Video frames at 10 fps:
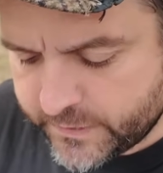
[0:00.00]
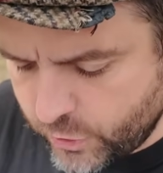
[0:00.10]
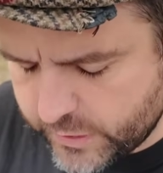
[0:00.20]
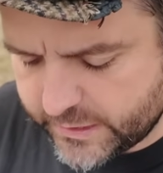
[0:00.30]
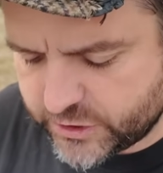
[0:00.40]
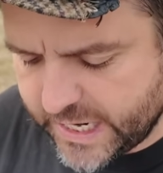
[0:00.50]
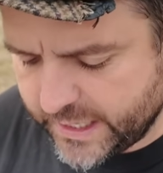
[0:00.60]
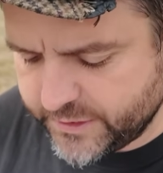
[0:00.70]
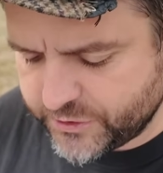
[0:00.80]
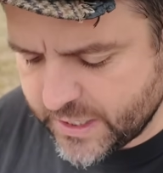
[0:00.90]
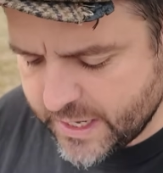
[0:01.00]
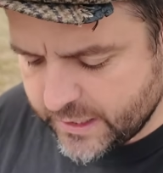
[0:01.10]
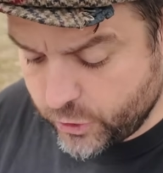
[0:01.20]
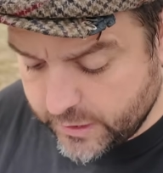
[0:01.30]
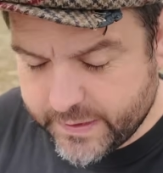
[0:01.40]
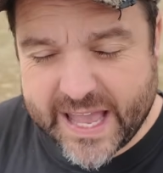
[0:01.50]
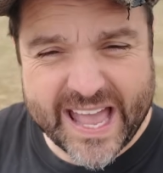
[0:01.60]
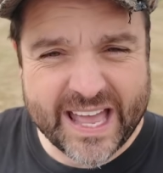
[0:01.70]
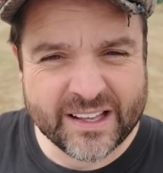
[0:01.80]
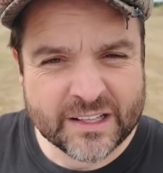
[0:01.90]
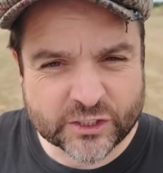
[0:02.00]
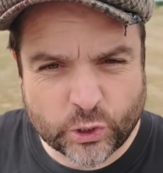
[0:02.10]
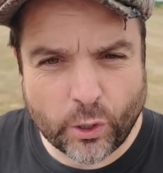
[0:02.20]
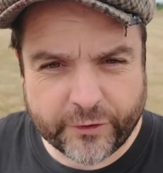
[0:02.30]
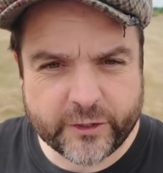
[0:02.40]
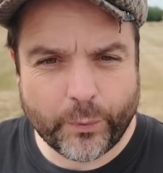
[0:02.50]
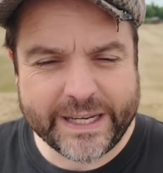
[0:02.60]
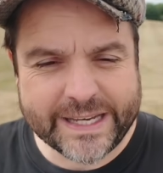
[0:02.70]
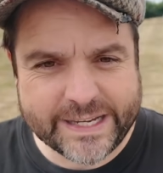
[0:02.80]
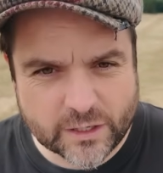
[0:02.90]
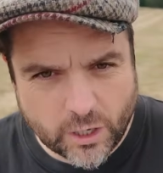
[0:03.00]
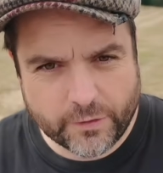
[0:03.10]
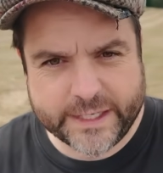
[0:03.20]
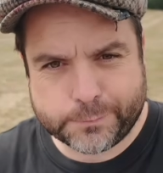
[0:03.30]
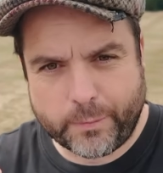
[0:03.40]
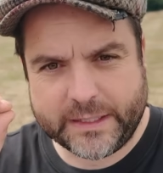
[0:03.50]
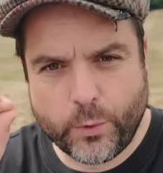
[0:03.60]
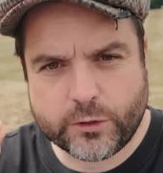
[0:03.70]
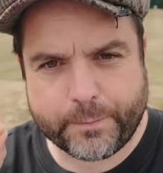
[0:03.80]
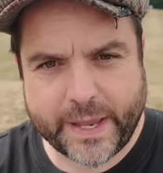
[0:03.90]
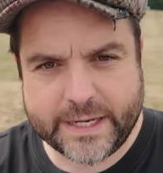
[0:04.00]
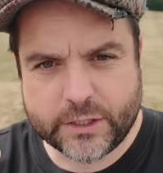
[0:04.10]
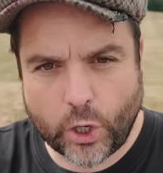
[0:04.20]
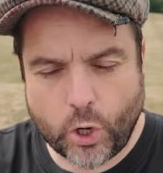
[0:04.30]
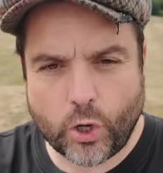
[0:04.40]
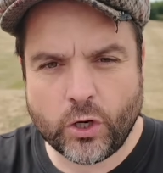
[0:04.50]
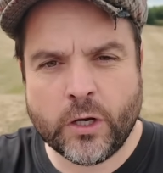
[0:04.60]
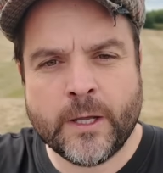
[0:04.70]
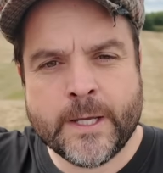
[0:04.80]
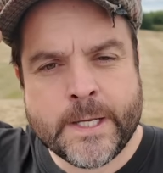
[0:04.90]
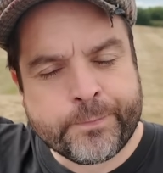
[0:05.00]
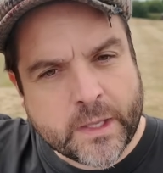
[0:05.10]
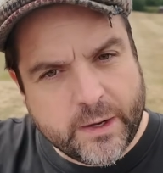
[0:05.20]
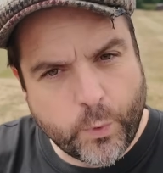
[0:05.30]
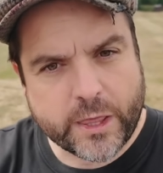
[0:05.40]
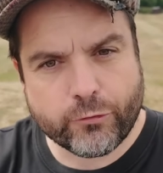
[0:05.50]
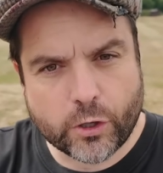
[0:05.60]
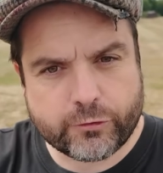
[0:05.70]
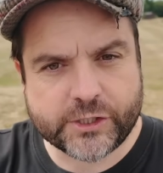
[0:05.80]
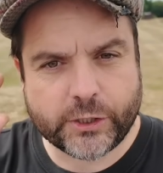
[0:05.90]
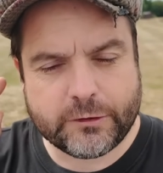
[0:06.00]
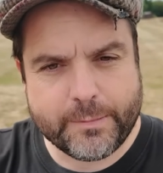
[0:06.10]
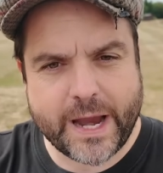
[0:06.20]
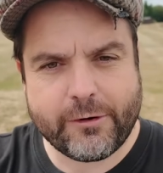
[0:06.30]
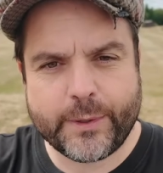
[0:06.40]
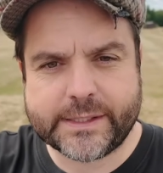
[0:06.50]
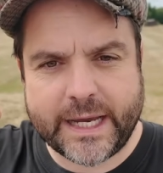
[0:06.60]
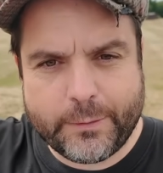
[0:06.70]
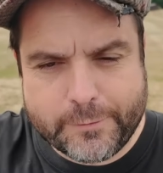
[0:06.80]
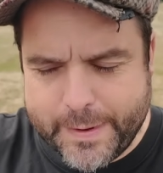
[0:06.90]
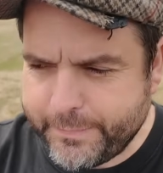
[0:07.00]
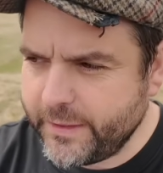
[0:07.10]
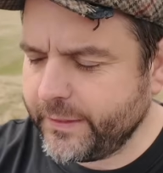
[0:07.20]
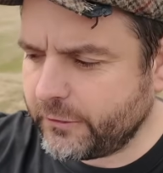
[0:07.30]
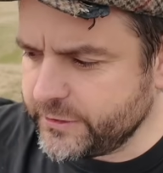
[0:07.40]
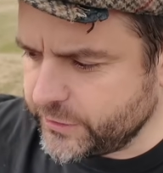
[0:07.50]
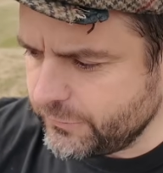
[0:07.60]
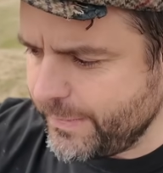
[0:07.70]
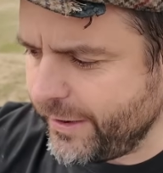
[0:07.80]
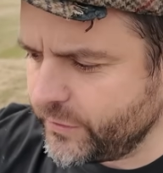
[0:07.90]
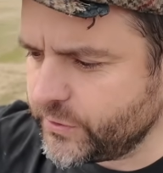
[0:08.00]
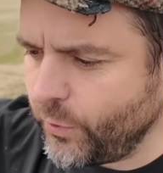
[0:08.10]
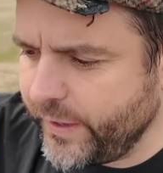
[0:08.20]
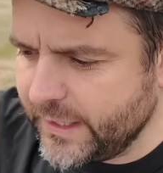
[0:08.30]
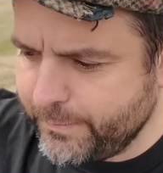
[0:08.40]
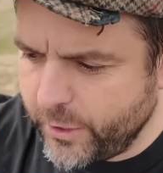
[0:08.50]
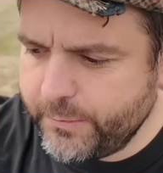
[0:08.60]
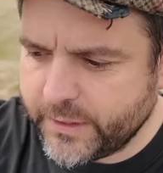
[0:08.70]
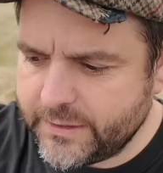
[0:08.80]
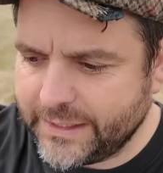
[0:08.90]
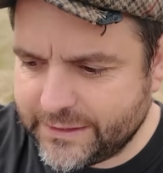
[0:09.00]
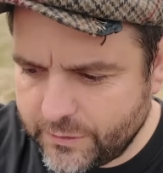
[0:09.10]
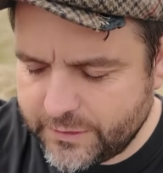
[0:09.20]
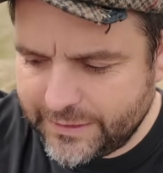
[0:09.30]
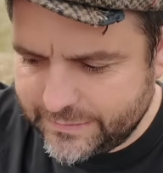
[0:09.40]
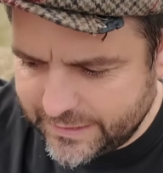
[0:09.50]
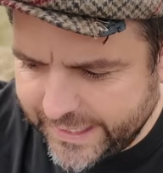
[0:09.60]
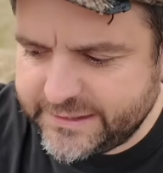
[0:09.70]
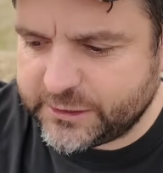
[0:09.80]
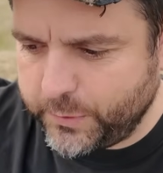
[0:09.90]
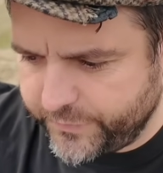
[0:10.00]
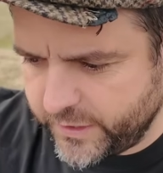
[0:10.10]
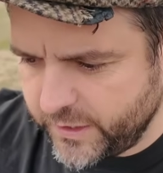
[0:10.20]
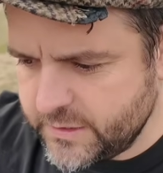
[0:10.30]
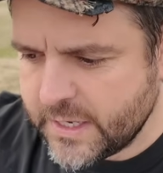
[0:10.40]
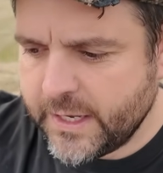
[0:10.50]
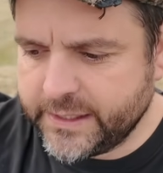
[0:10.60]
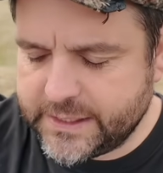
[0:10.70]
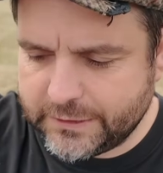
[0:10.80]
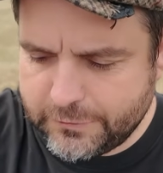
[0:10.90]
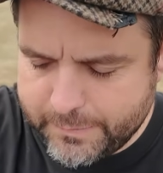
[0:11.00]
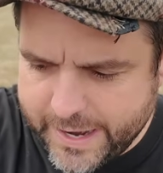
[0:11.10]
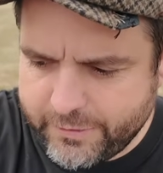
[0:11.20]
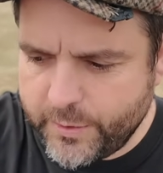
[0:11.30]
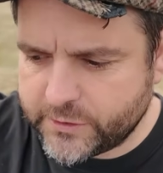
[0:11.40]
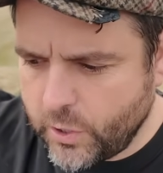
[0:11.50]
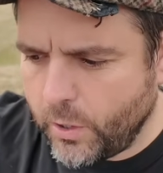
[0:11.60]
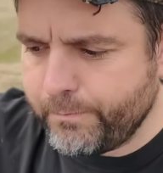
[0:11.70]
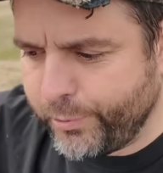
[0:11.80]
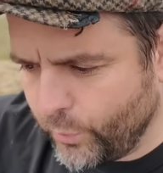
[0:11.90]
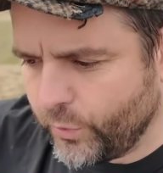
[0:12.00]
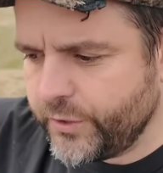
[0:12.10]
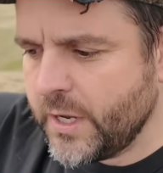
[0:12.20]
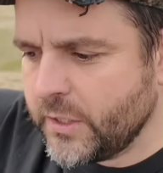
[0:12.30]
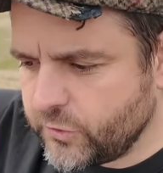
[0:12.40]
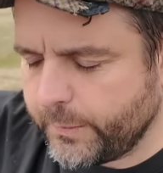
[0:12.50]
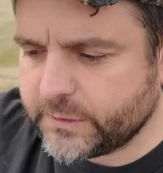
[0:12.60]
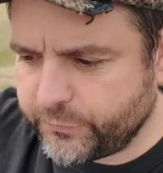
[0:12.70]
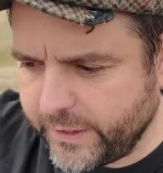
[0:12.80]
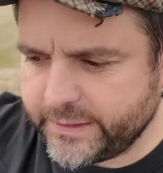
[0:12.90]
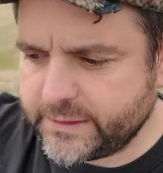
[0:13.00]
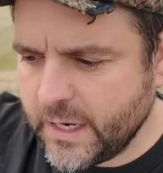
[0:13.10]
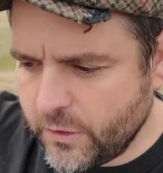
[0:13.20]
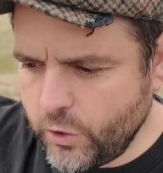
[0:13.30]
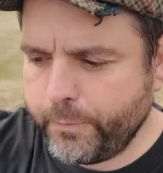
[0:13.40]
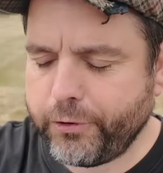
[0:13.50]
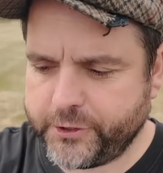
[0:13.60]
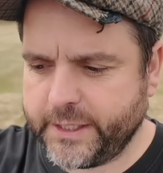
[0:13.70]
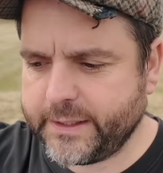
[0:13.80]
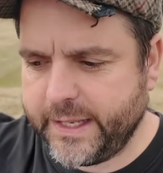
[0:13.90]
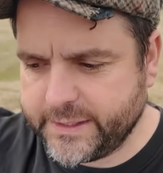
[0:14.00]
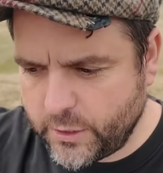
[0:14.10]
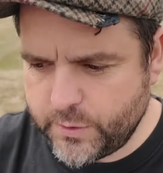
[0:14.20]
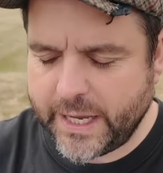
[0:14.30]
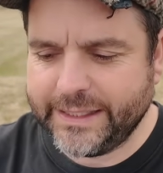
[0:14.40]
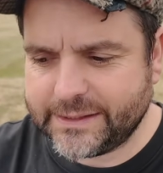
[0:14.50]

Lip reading: good in the challenge, good in the air, the sort of thing that we need. A lot of these probably will depend on whether or not Christian Romero is here. We remember that the Christian Romero story at the moment, the latest we've heard, is that the Romero has got on board Thomas Frank's new project and is okay